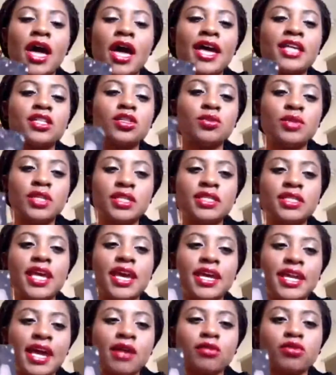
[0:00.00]
as soon as they
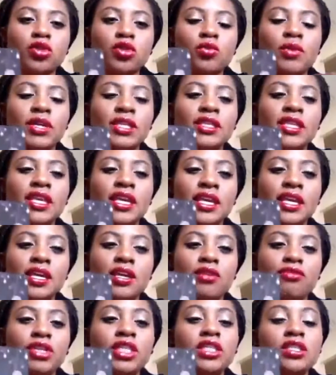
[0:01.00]
announce when
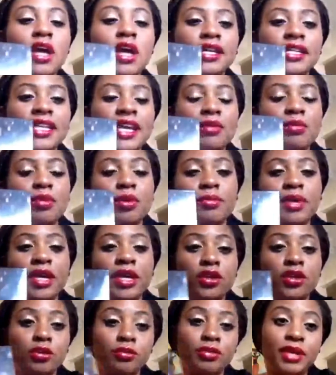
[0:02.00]
the restock date will be,
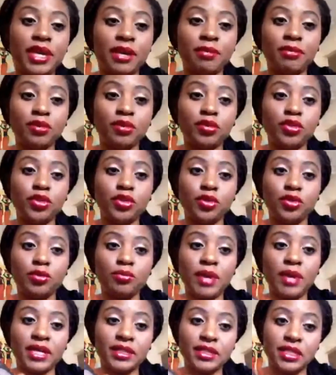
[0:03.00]
you'll be able to
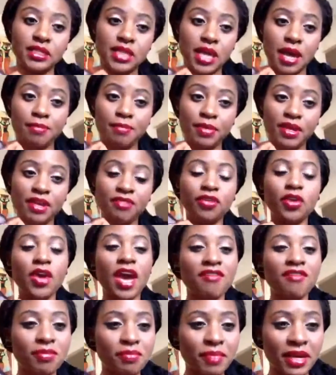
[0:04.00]
pick this up if you
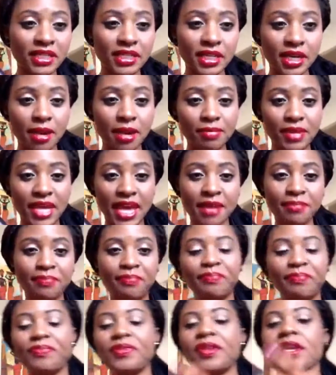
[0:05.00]
haven't picked it up yet.
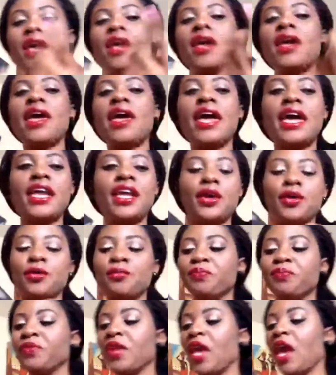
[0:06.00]
Anywho,
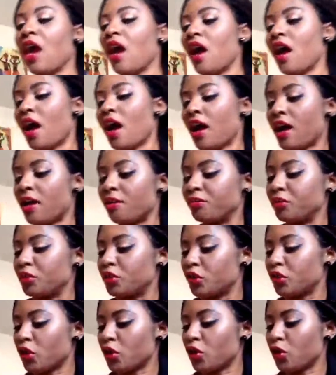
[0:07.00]

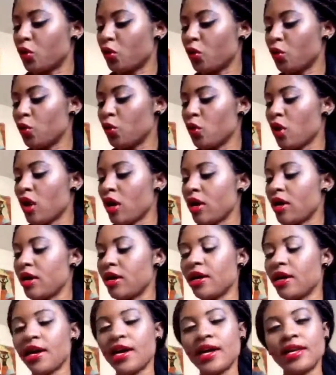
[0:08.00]
so
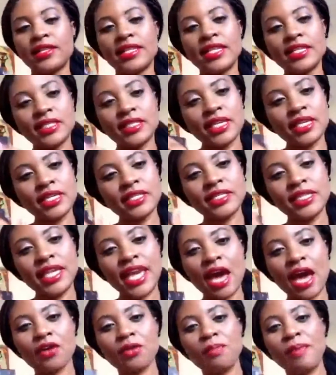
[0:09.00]
this is the
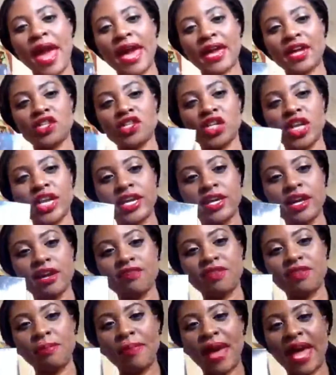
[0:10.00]
outer packaging
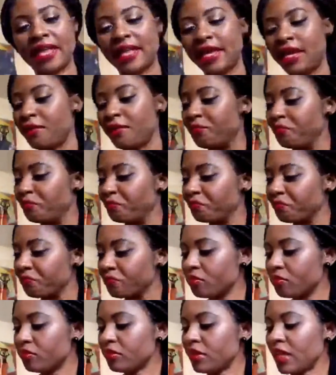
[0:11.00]
of the palette.
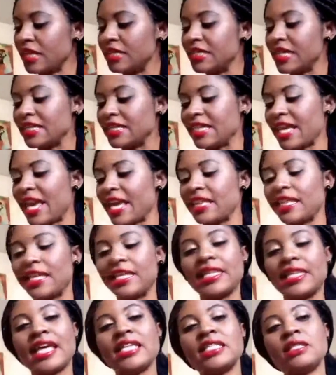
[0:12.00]
It says
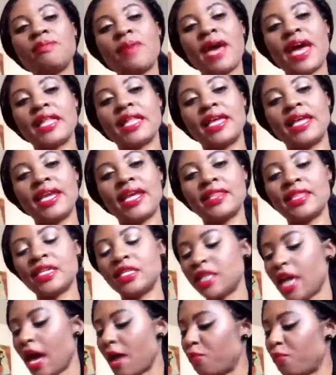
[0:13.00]
KathleenLights Palette at the
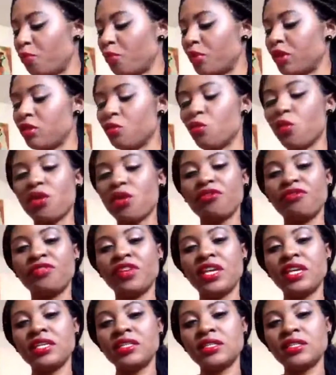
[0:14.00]
top with
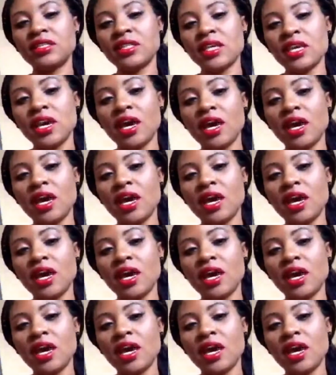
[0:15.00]
Morphe's